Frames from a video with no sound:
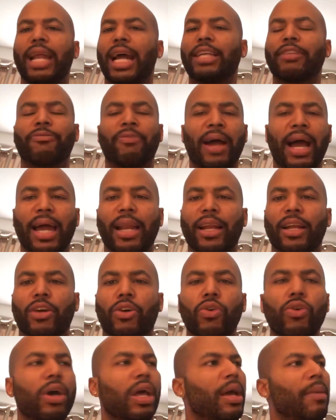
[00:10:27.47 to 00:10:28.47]
That's fine and
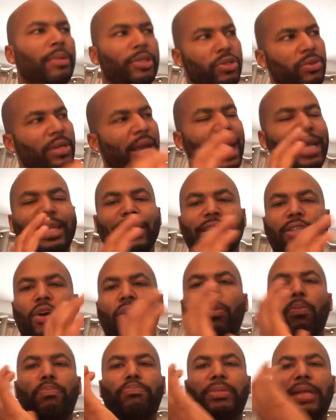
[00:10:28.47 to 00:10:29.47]
cool, but you can't just
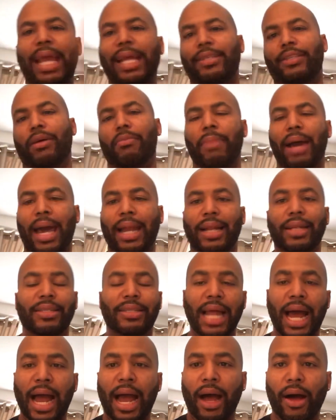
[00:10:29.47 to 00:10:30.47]
go take somebody's
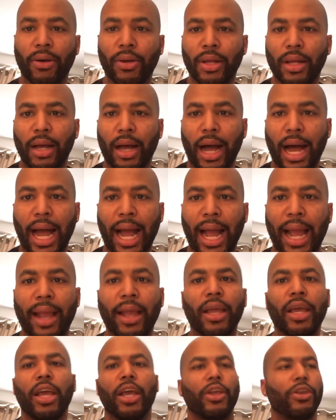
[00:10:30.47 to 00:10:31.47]
style. All
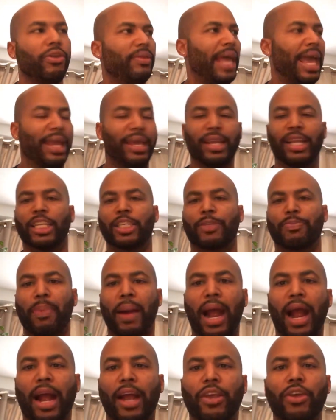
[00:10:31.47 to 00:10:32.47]
right, they can
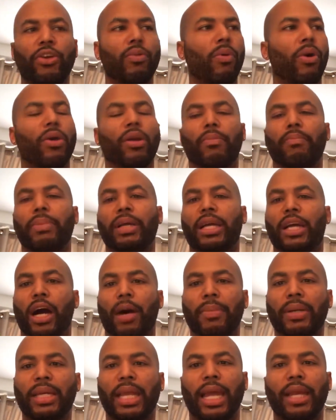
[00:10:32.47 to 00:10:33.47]
inspire you to want to
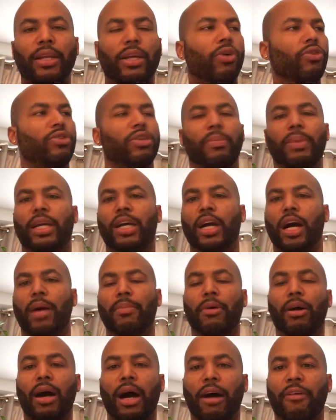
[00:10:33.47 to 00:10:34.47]
become a dating coach or
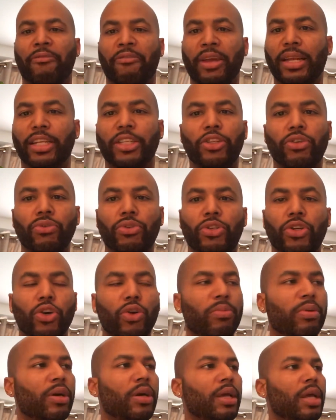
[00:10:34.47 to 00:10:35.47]
become a, a, fitness
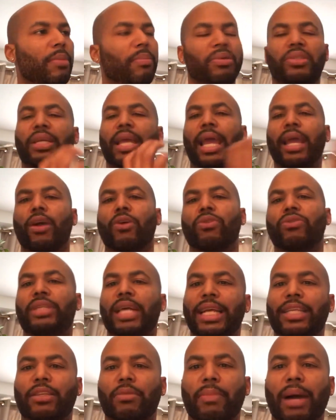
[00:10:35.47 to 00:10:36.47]
YouTuber, but you can't go
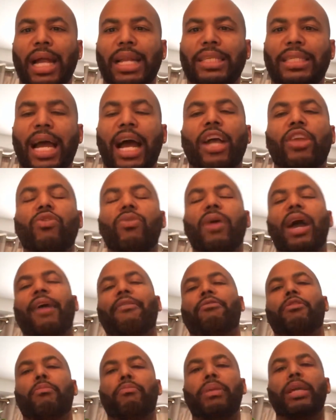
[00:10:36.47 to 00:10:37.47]
take somebody's style. You
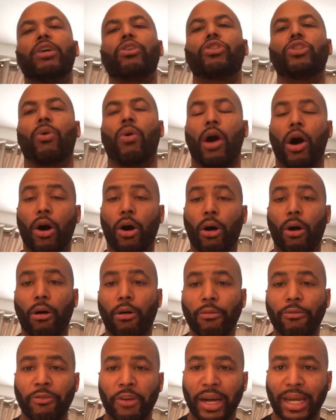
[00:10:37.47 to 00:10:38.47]
have to build your
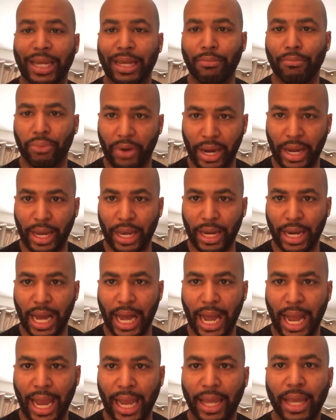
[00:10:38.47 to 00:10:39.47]
own fucking brand. All
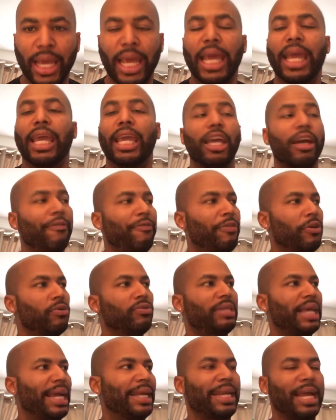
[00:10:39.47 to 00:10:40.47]
right, if
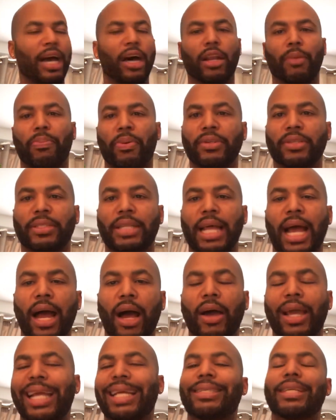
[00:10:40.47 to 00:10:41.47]
you take that other person's
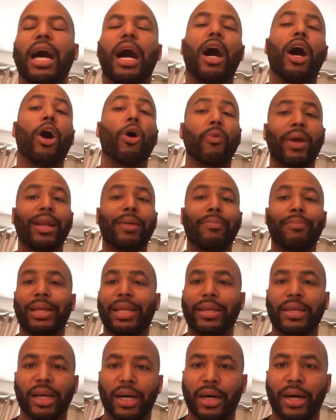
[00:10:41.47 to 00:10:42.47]
style, it's already
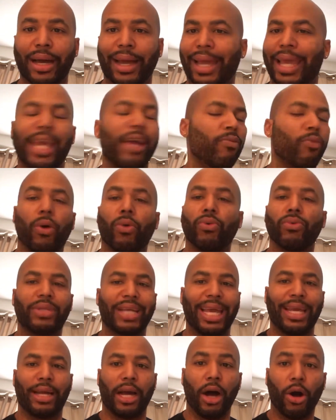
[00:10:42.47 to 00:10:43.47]
been done. It won't
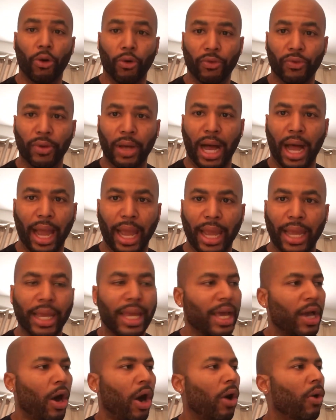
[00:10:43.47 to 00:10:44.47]
take off. All right,
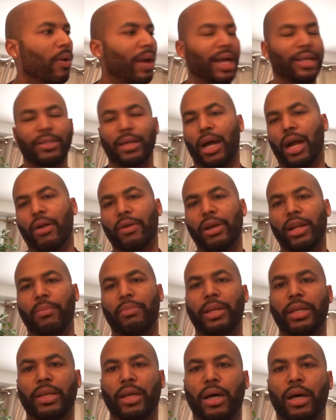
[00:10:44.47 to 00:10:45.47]
oh, that's
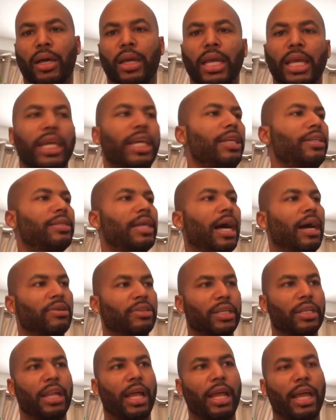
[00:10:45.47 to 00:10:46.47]
already been done. He
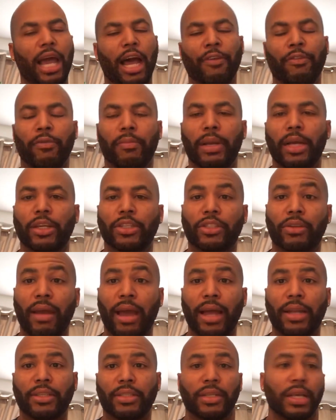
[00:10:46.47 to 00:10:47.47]
sounds just like Alpha Male
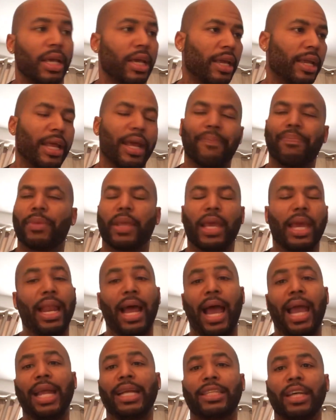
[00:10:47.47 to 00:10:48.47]
Strategies, and
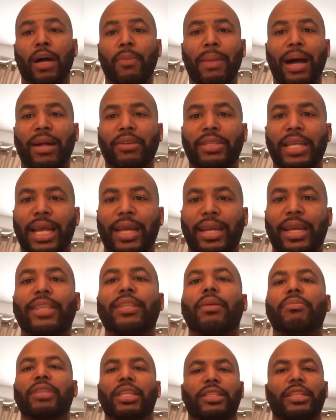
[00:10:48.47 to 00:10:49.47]
I ain't talking about
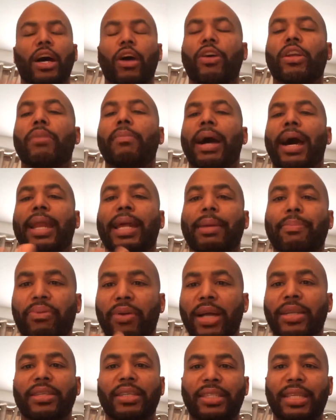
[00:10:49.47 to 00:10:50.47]
techniques. I'm just talking about in
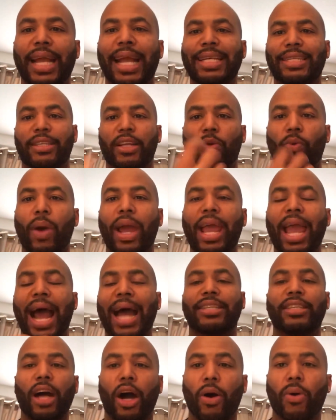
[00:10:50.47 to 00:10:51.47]
presentation, the way
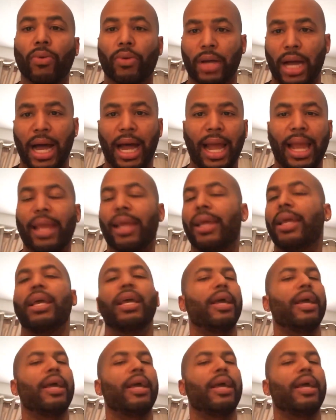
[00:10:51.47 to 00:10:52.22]
I talk. All right.